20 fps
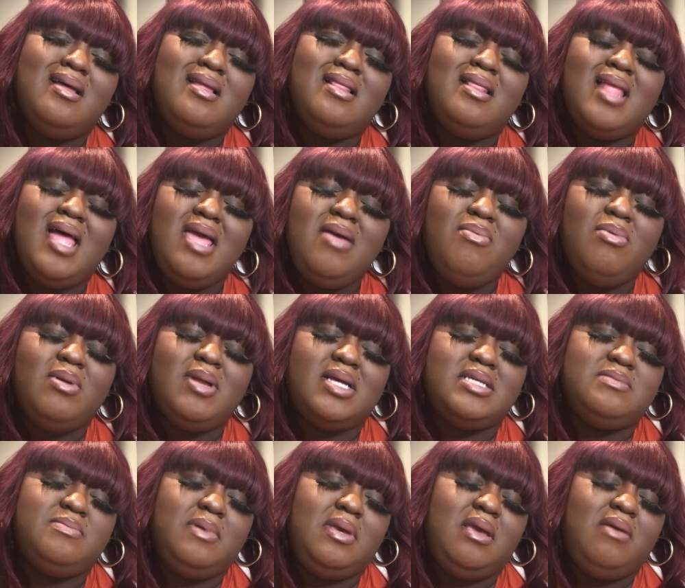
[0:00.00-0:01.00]
labeled as
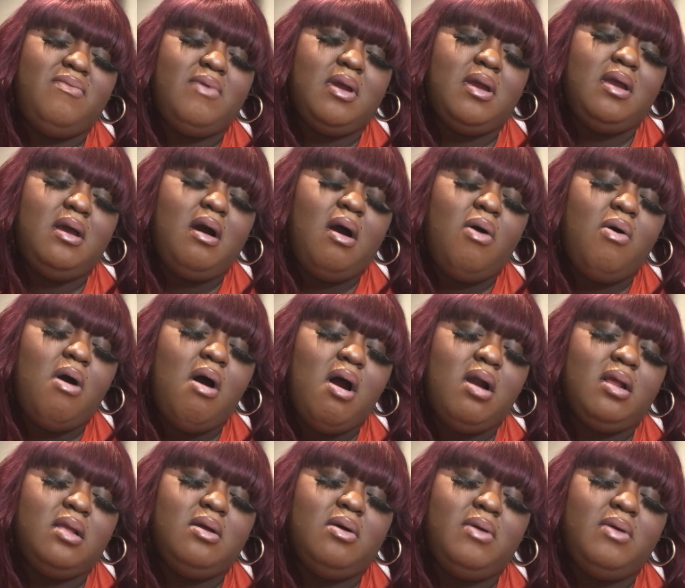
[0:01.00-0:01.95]
being very cold hearted.